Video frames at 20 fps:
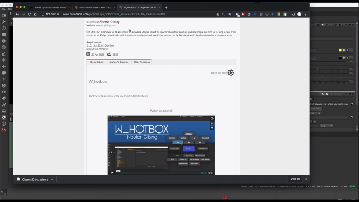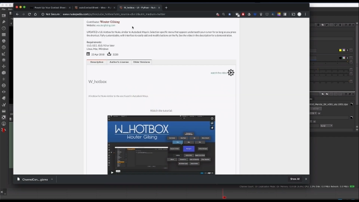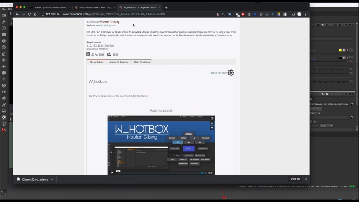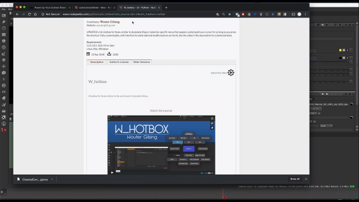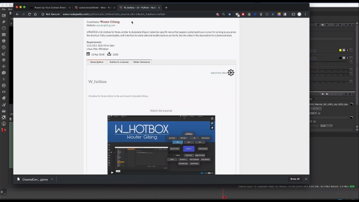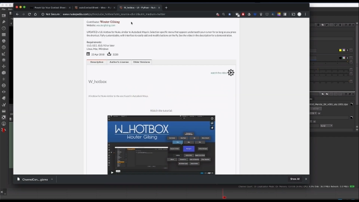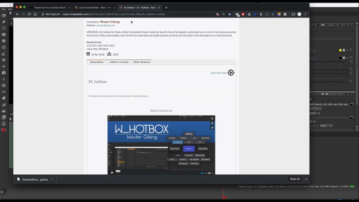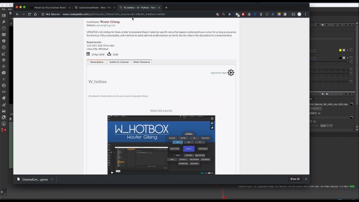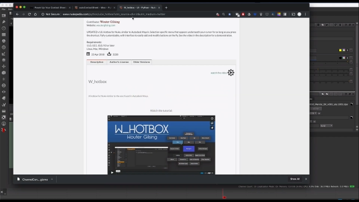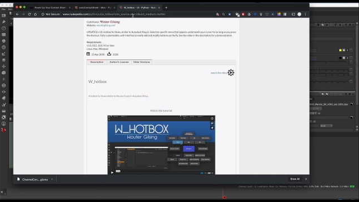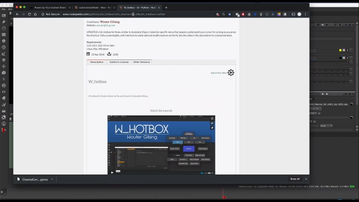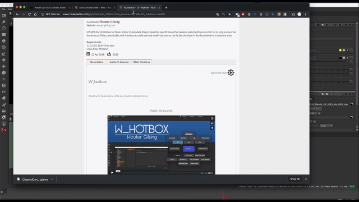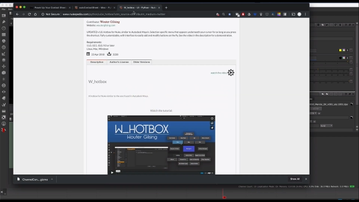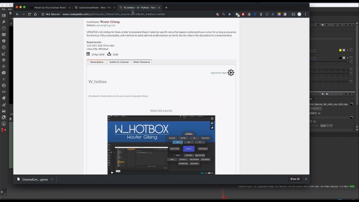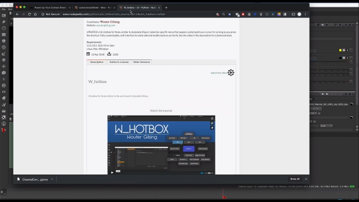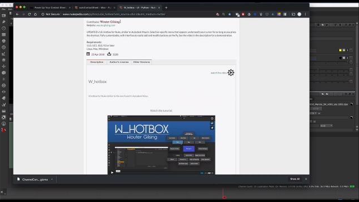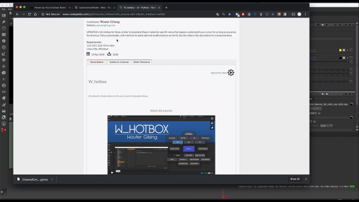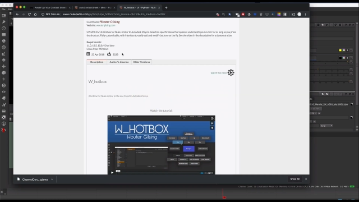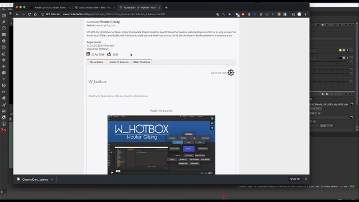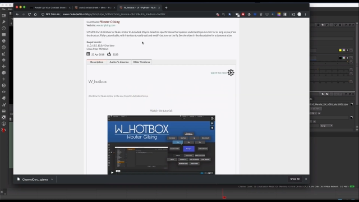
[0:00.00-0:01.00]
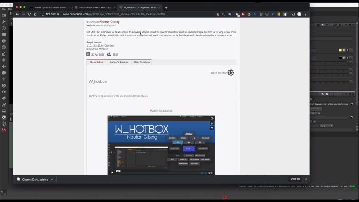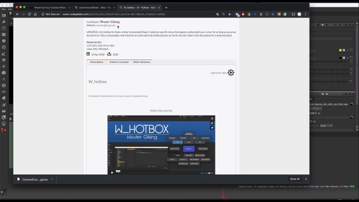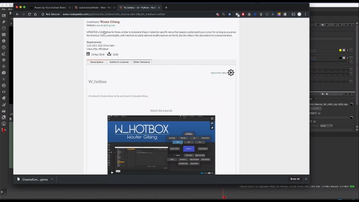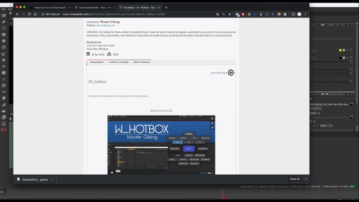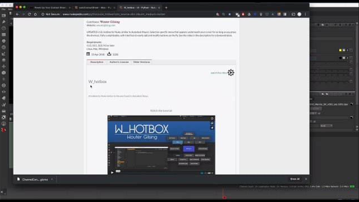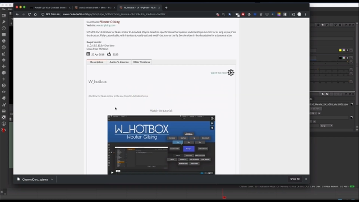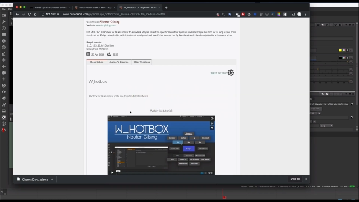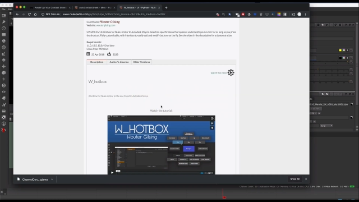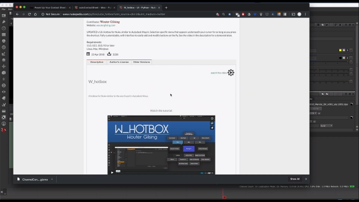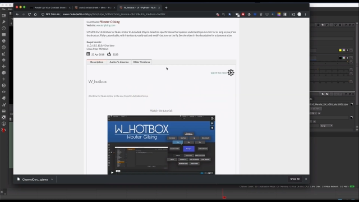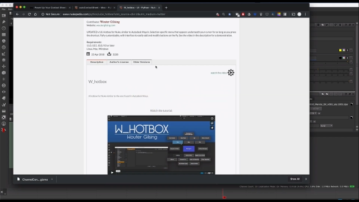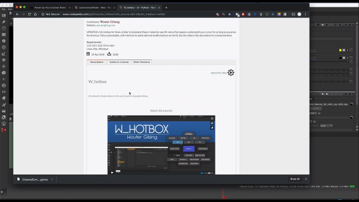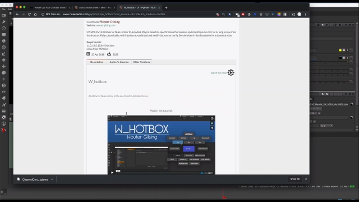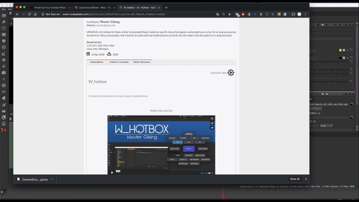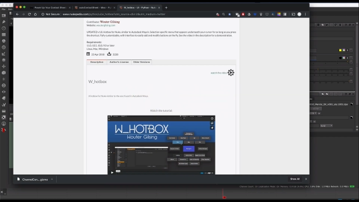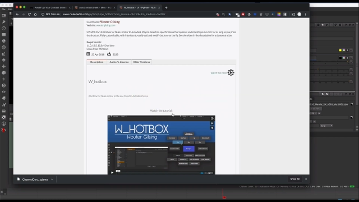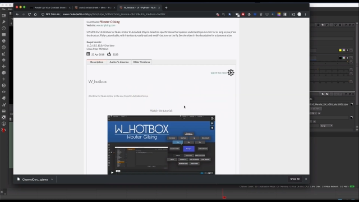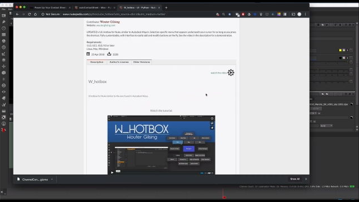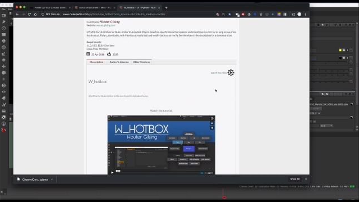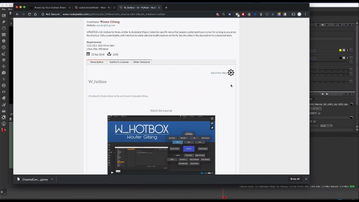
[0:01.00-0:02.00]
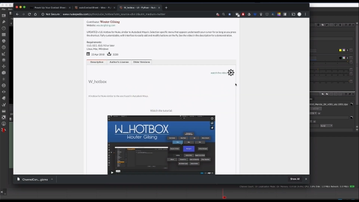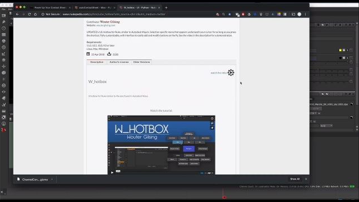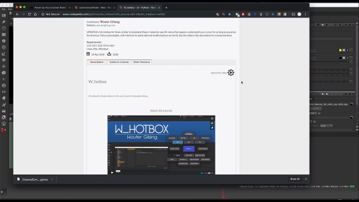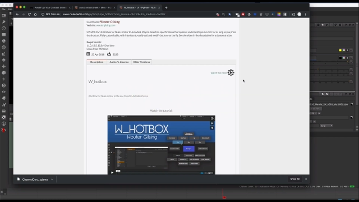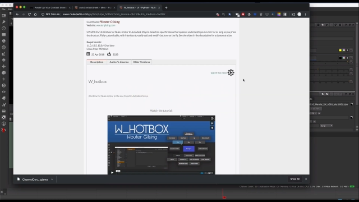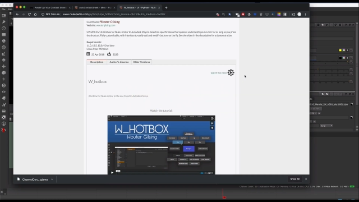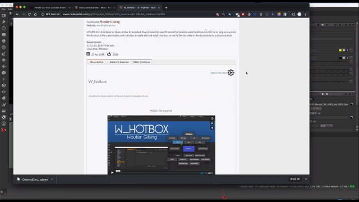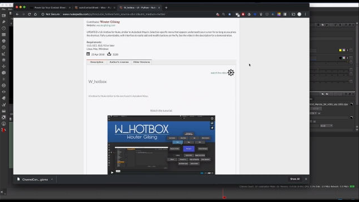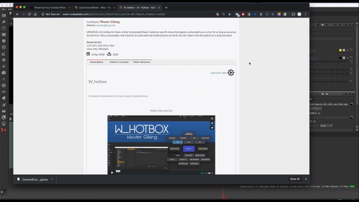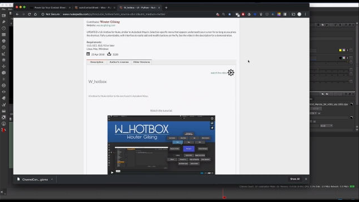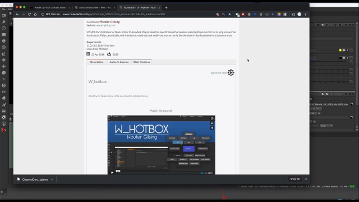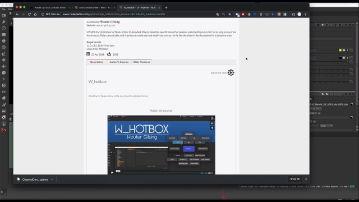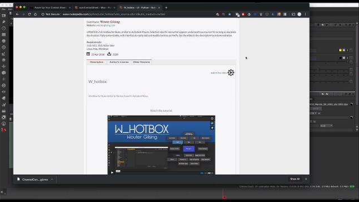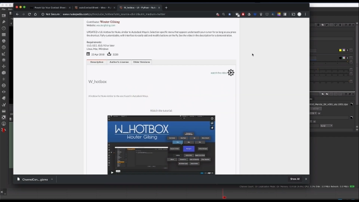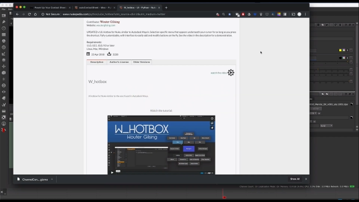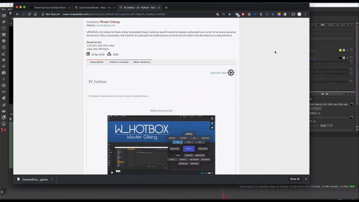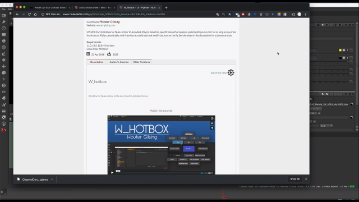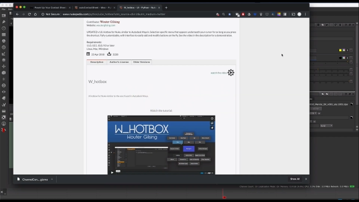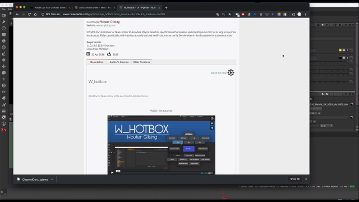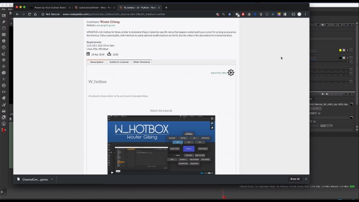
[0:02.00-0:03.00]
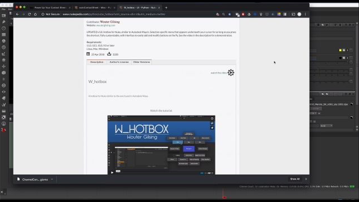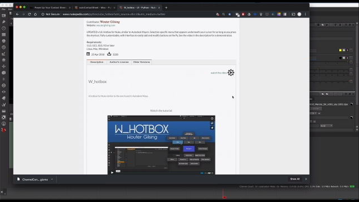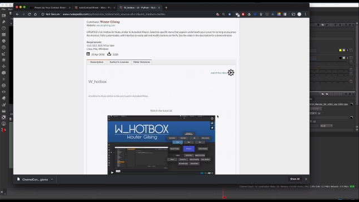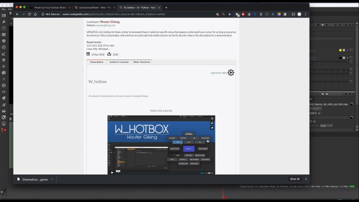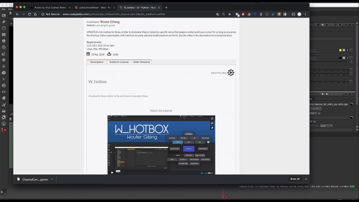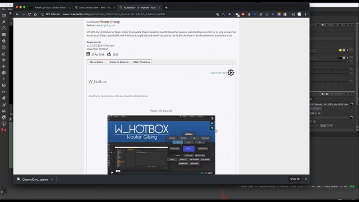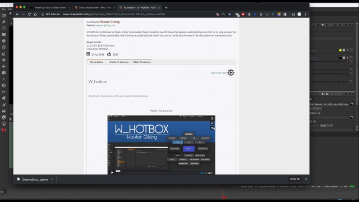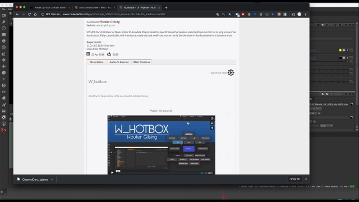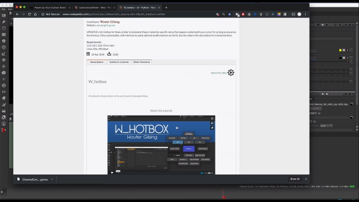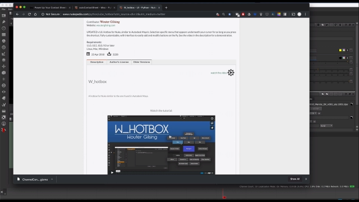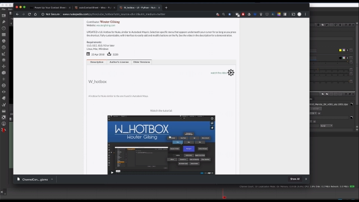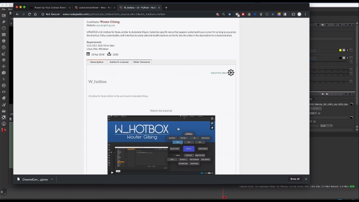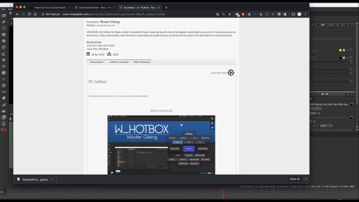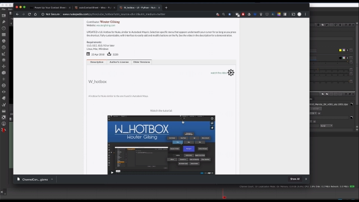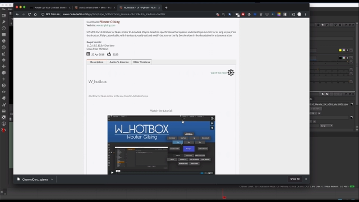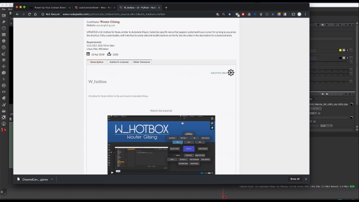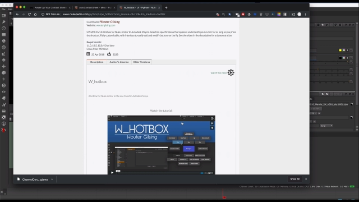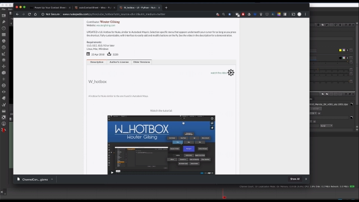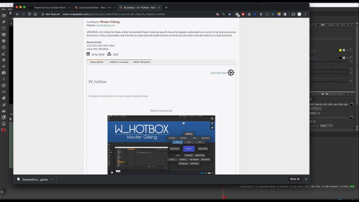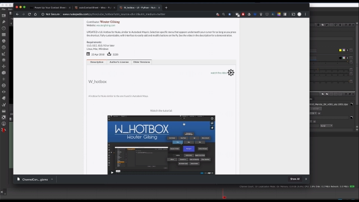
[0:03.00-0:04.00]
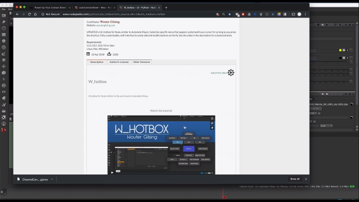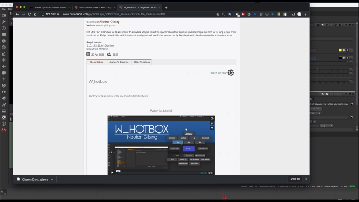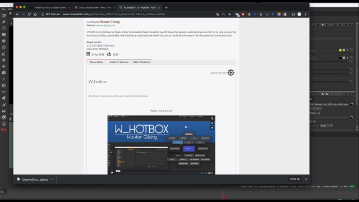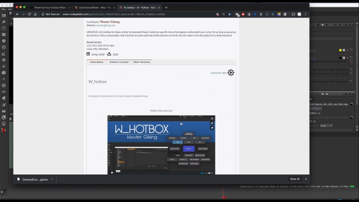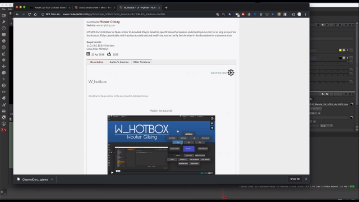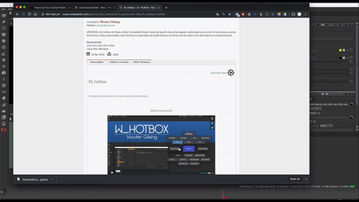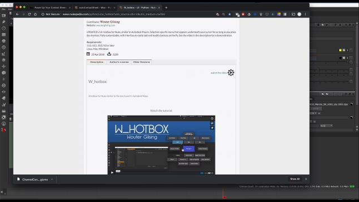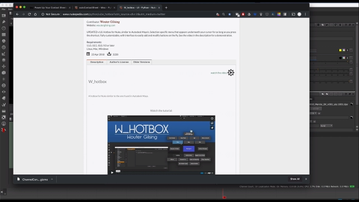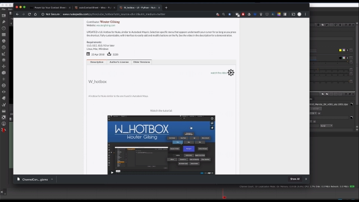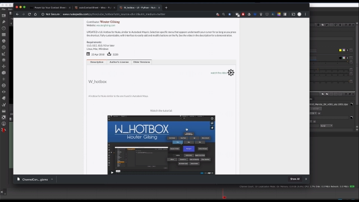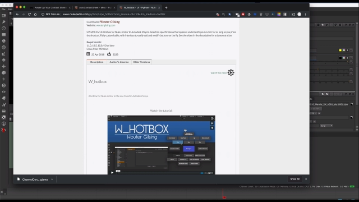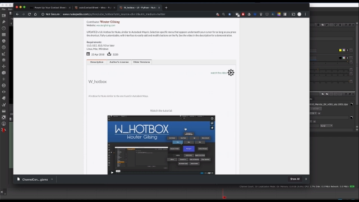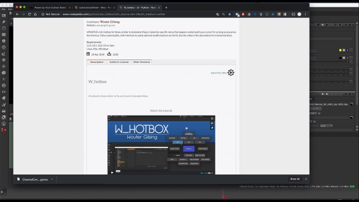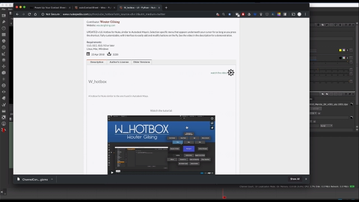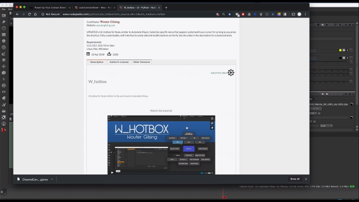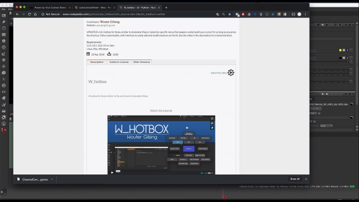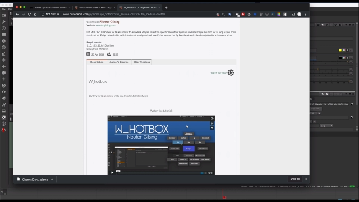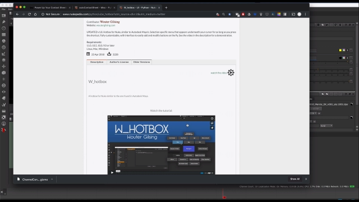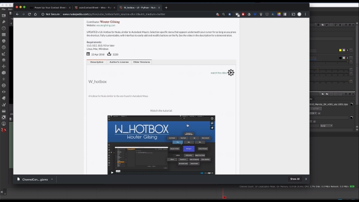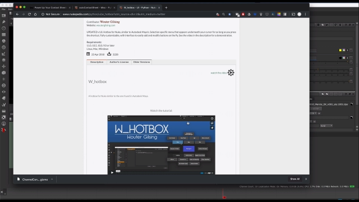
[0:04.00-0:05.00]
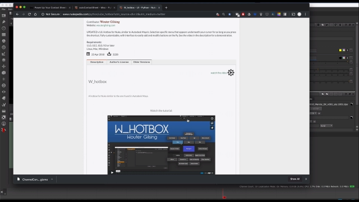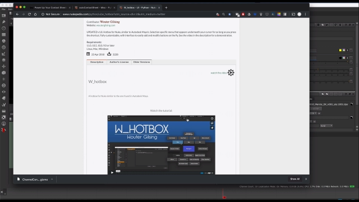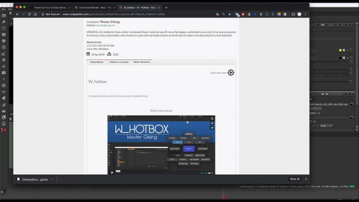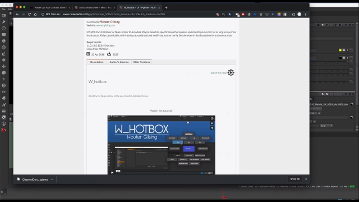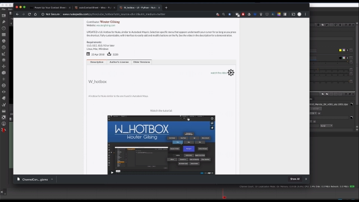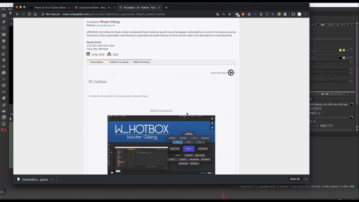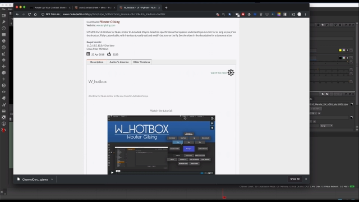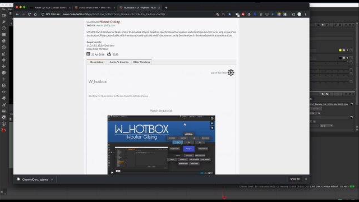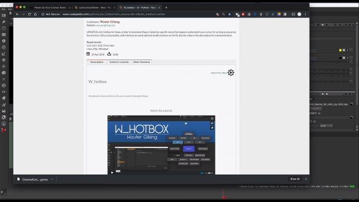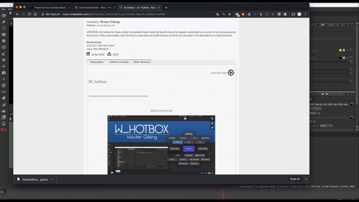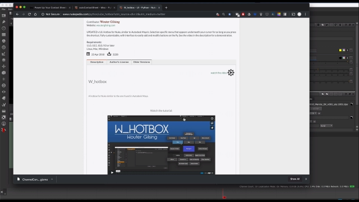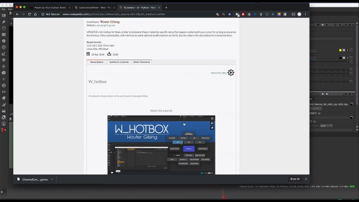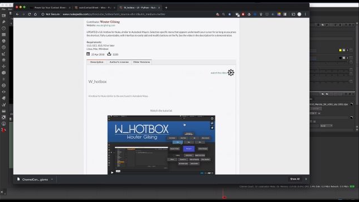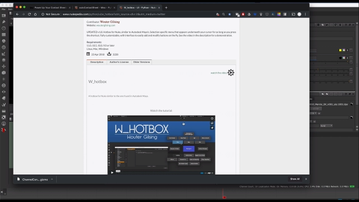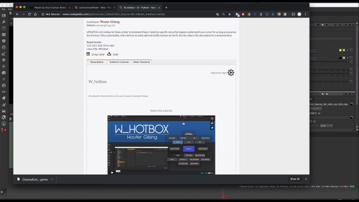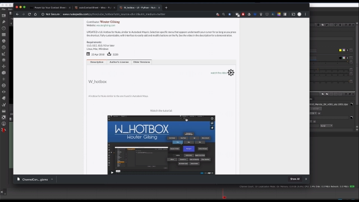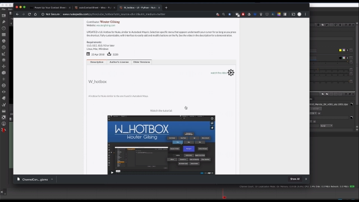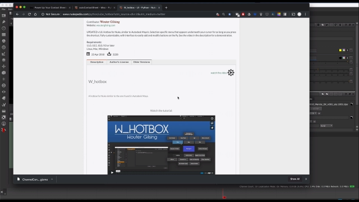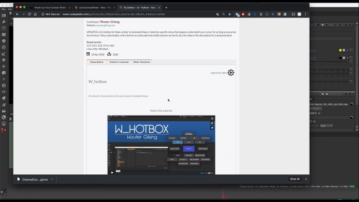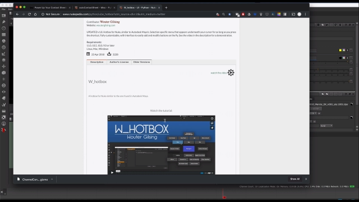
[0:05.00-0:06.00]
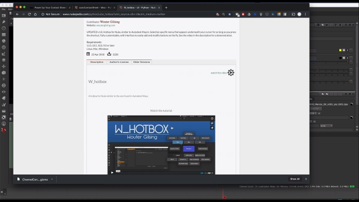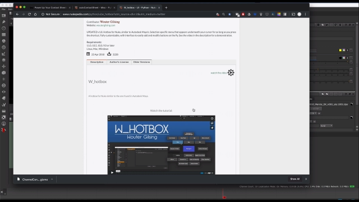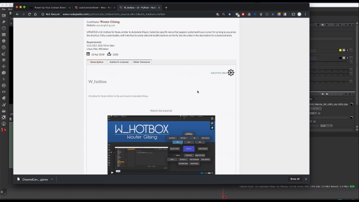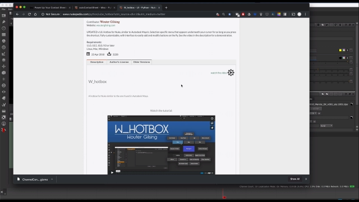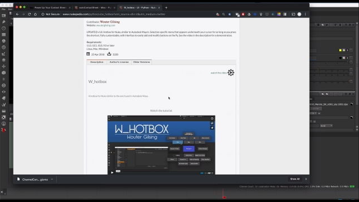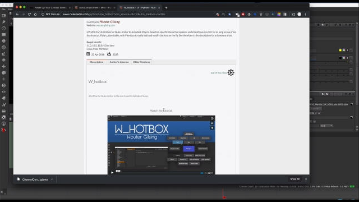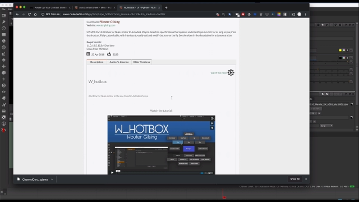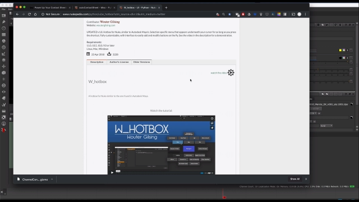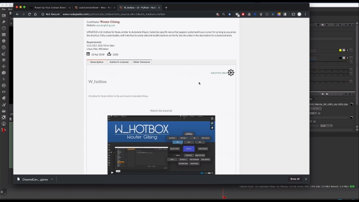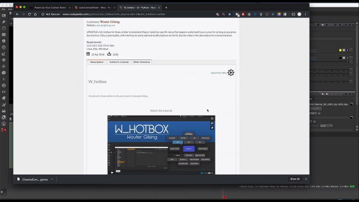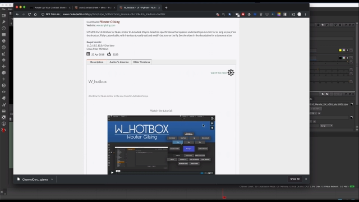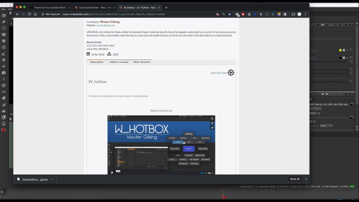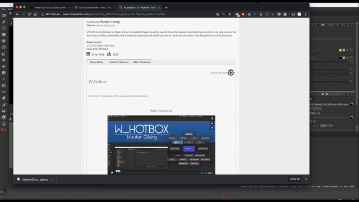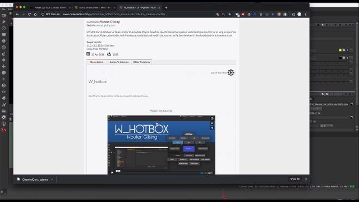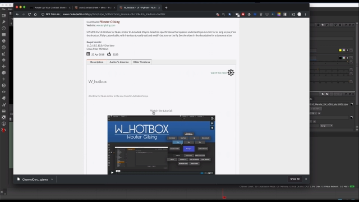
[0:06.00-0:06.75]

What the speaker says: [unreadable: no face in view]